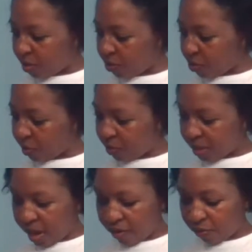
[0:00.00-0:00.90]
in order
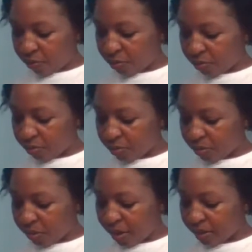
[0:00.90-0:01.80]
to have room
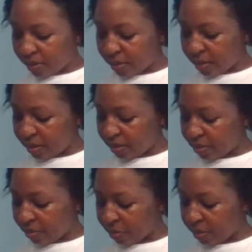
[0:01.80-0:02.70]
to write
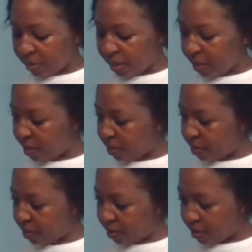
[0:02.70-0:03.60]
sentence number 10.